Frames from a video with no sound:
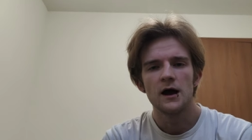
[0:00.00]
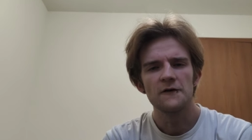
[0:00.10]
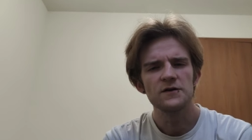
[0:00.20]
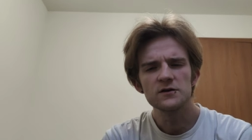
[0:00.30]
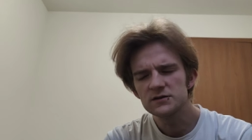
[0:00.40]
I
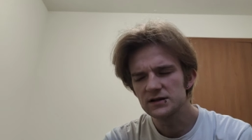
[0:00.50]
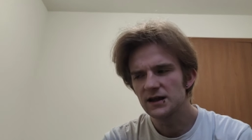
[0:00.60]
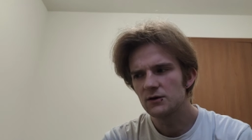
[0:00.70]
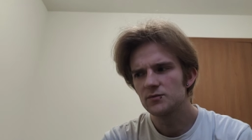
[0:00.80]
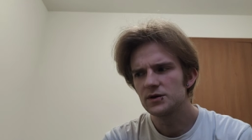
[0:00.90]
figured
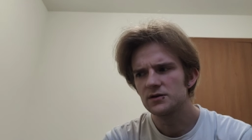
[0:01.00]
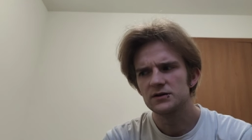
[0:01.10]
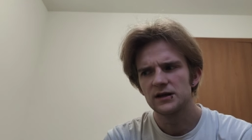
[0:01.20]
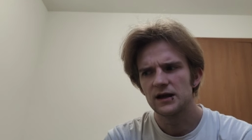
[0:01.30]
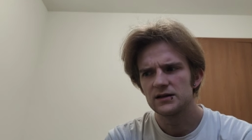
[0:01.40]
today would be a
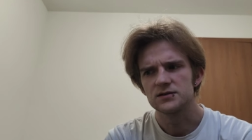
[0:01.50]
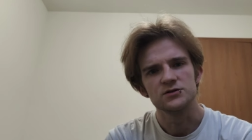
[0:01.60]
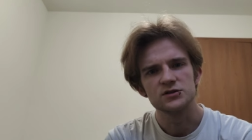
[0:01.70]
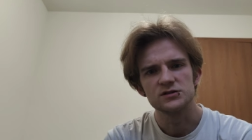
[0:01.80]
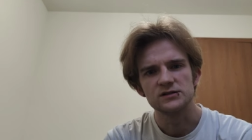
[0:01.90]
good day to
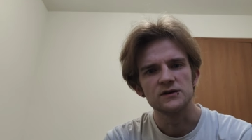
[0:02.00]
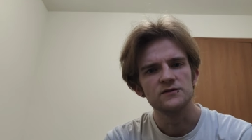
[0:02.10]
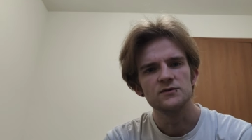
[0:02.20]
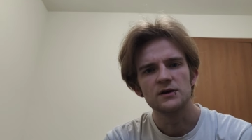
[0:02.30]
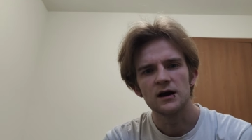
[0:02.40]
just
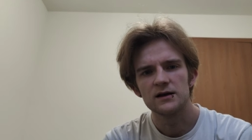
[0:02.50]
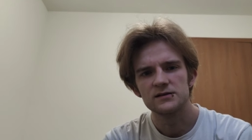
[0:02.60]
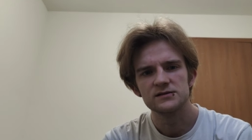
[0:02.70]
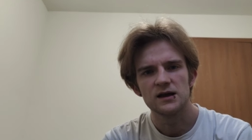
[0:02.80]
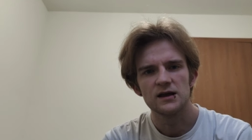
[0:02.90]
give you
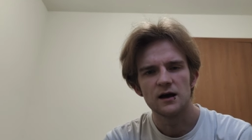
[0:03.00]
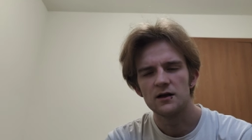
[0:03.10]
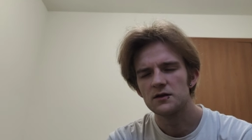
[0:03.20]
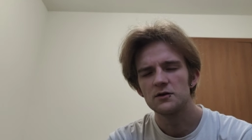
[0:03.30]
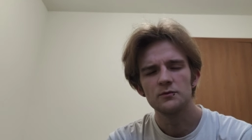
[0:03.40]
guys a
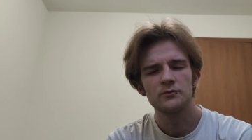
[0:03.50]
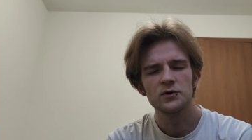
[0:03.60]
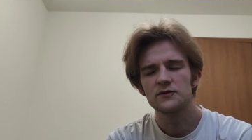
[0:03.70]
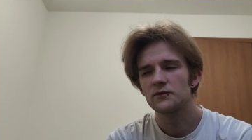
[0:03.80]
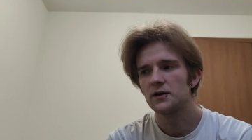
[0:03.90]
uh, little
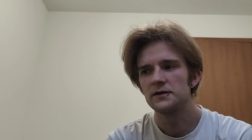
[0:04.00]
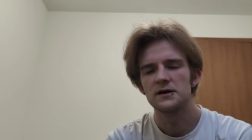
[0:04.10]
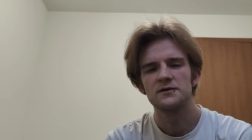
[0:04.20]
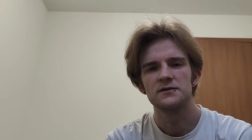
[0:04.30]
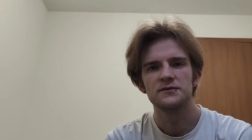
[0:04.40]
brief
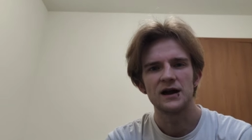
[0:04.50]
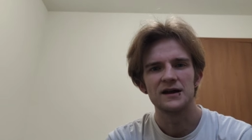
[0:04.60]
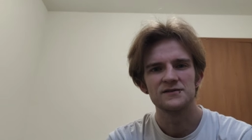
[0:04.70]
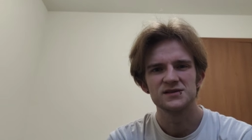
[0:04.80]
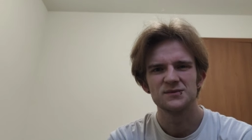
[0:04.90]
rundown of
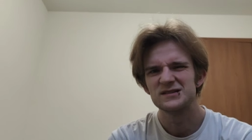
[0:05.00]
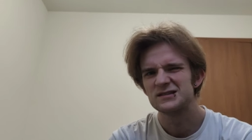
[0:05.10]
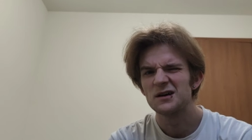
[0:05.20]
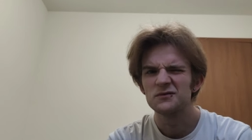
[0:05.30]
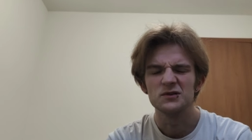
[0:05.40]
kind of some of the
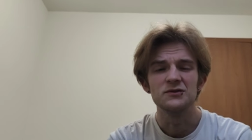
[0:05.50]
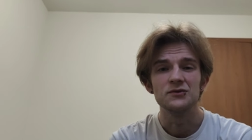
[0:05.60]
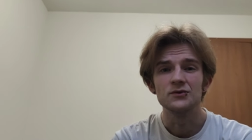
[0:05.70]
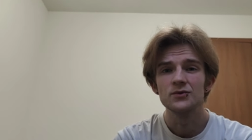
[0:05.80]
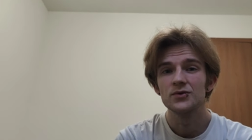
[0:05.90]
stuff you
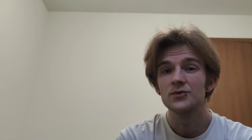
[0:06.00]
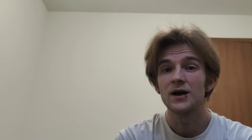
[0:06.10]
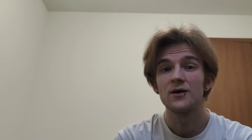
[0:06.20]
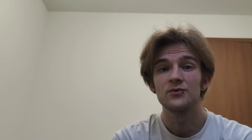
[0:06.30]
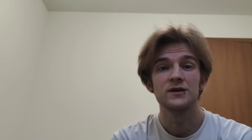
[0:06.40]
do
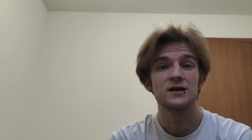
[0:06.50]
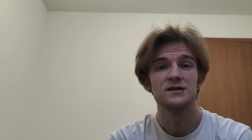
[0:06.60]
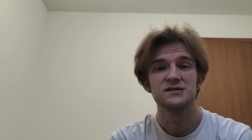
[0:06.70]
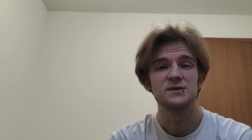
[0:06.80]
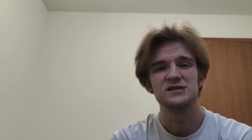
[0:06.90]
throughout the uh,
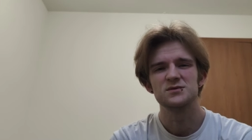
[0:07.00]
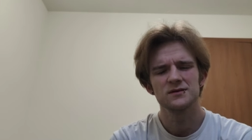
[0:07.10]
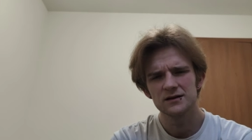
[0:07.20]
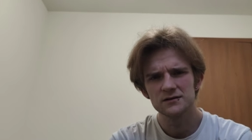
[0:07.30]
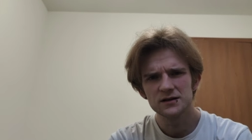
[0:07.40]
dispensary
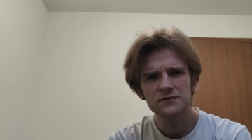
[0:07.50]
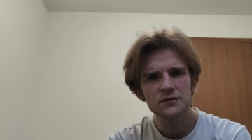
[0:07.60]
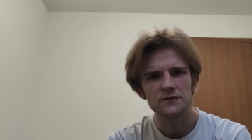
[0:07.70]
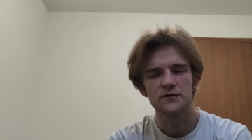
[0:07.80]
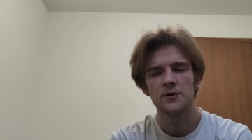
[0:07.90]
that are
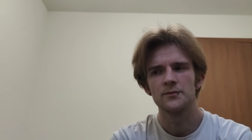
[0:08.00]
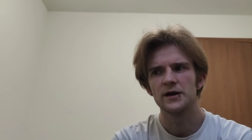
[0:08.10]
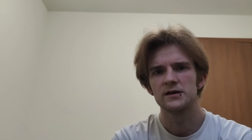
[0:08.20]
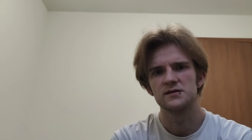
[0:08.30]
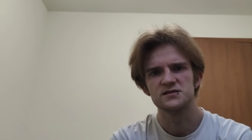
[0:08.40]
different from
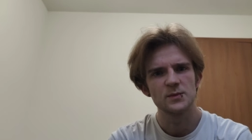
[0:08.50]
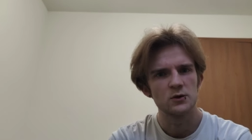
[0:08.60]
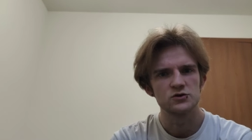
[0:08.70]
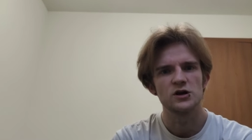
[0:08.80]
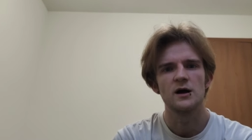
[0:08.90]
like the
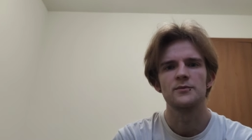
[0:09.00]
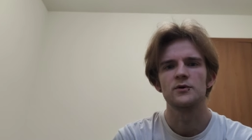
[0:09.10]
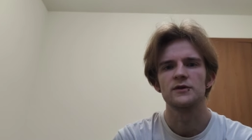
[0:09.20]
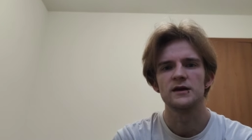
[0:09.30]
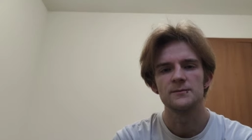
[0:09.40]
smoke shop
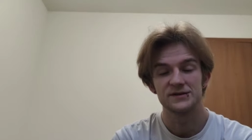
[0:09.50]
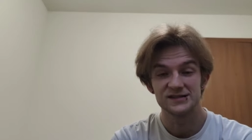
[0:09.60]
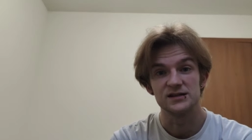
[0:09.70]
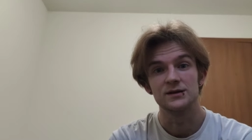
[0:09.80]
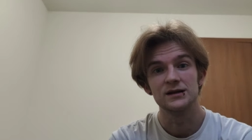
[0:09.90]
or the hemp and
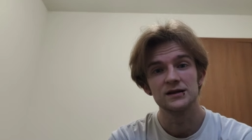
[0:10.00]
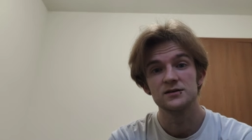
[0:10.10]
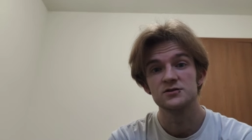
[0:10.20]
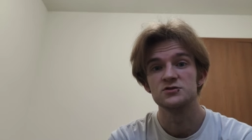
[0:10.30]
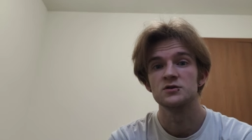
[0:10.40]
CBD
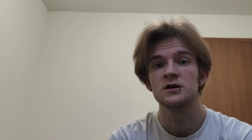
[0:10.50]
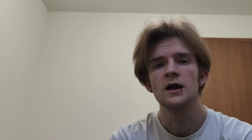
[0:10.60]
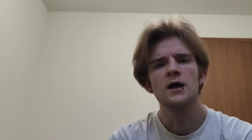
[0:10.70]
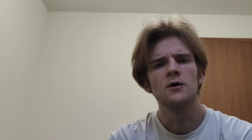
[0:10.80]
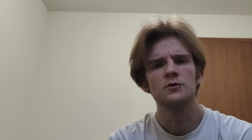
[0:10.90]
industry,
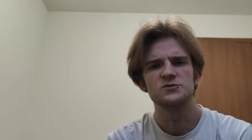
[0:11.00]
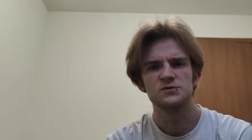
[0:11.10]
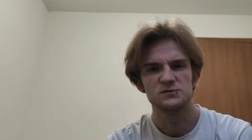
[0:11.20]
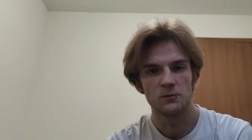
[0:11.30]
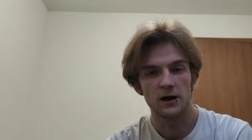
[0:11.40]
which
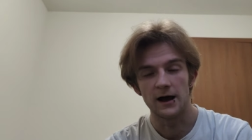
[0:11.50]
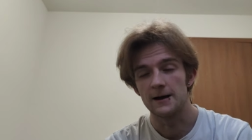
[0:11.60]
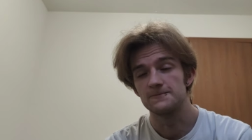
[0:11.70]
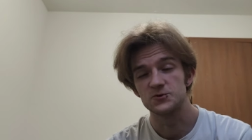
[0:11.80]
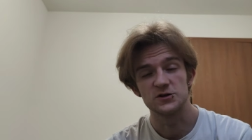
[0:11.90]
was what
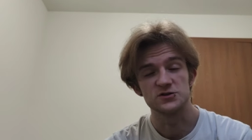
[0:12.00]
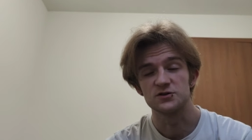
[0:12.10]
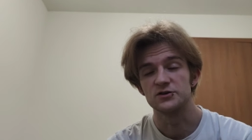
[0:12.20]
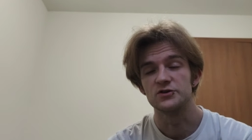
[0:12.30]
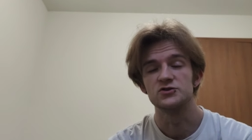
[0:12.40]
I'm
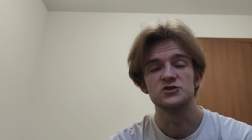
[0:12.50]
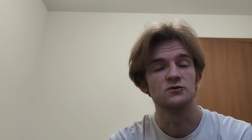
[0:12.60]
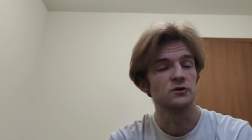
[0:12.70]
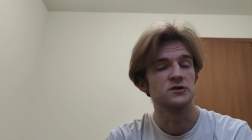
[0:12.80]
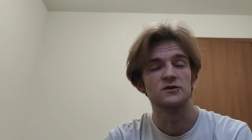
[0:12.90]
traditionally used to
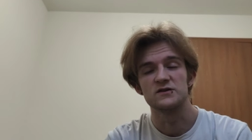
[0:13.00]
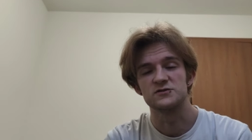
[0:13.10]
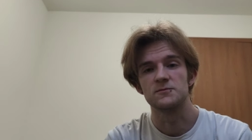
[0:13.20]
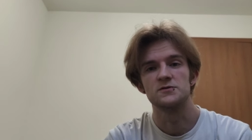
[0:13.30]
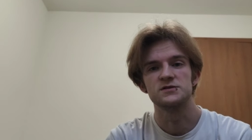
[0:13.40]
and what you guys
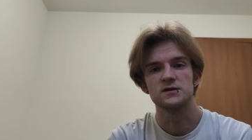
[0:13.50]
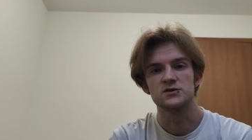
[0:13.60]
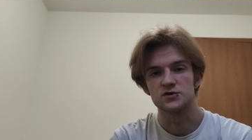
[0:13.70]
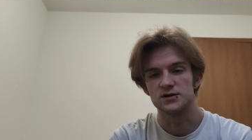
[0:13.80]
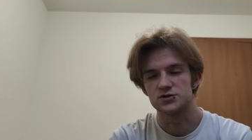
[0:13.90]
are mostly
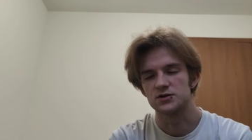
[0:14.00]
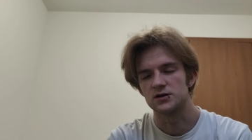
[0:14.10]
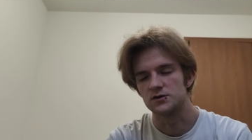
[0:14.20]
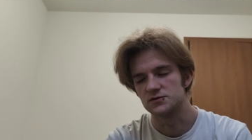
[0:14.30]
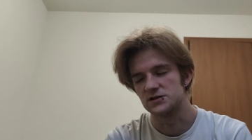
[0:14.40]

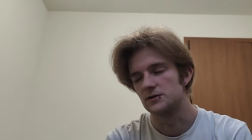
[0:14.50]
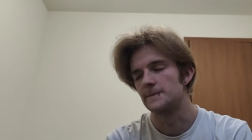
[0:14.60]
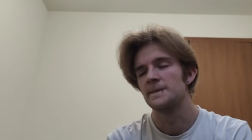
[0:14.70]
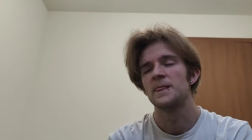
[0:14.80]
traditionally used to.